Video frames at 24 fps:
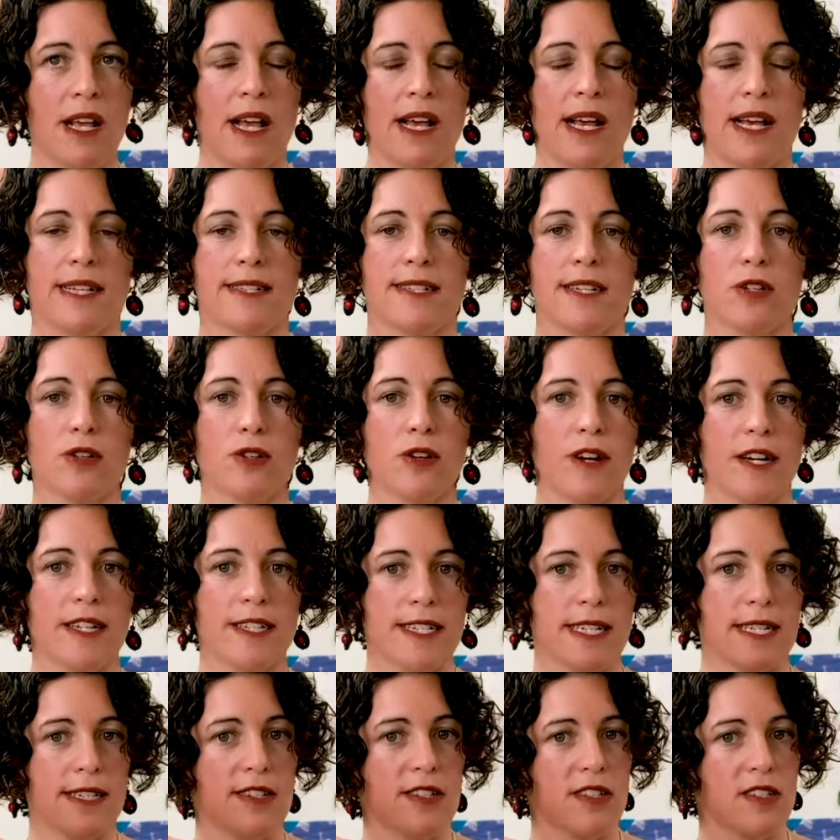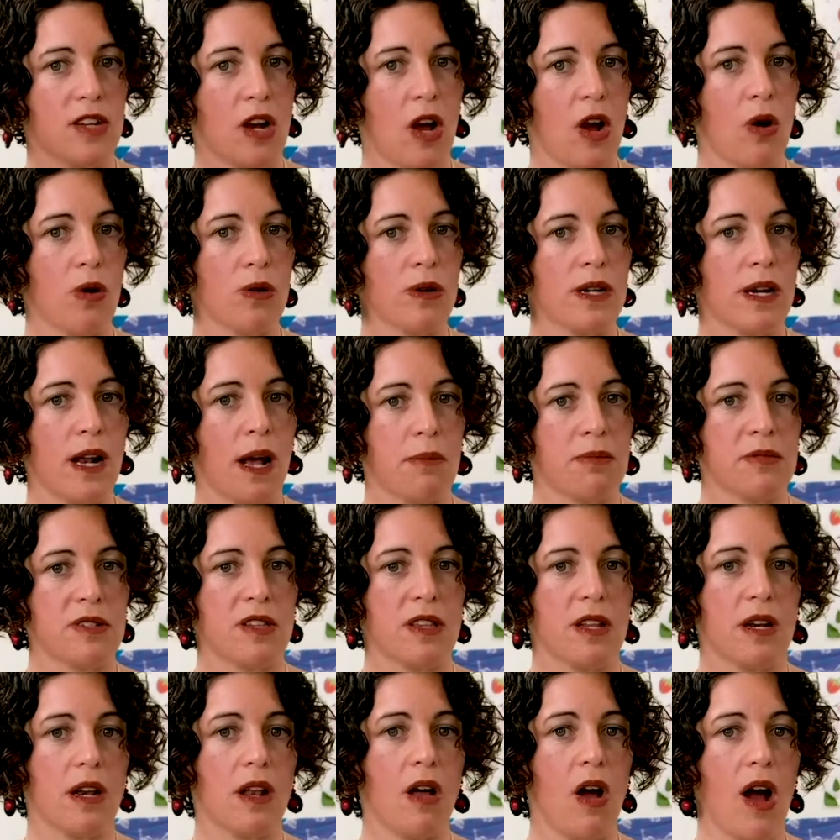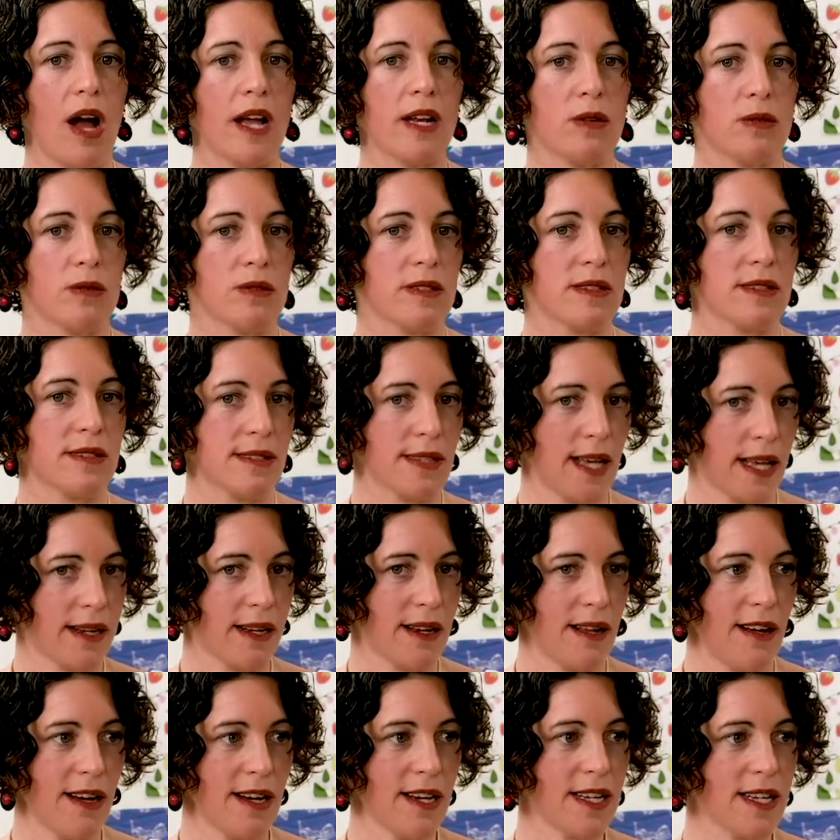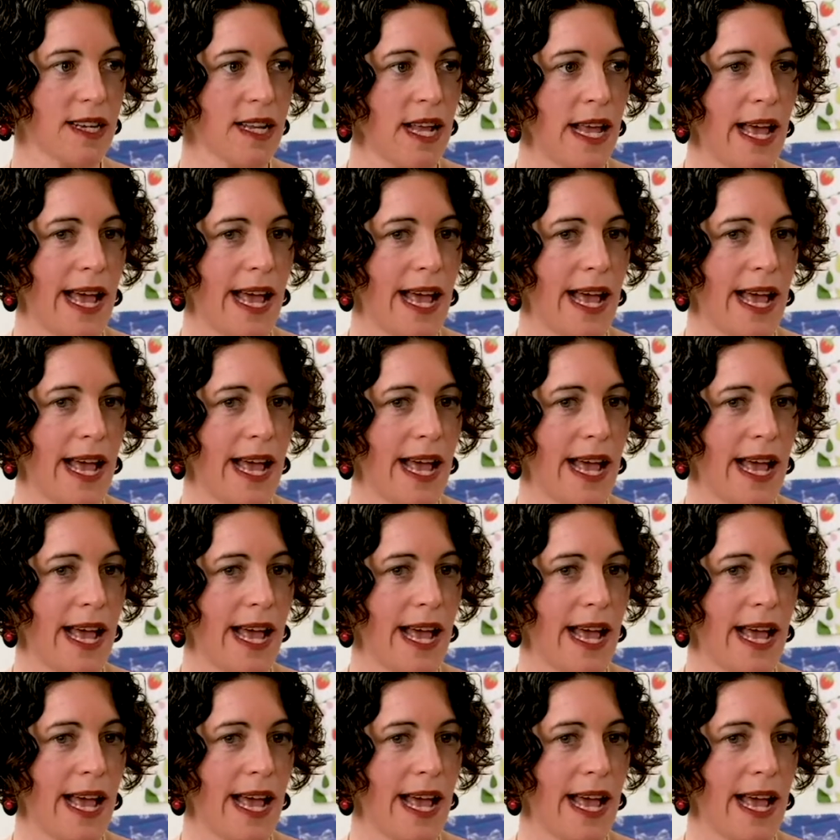it's a good idea just to hold it up to the light or sunlight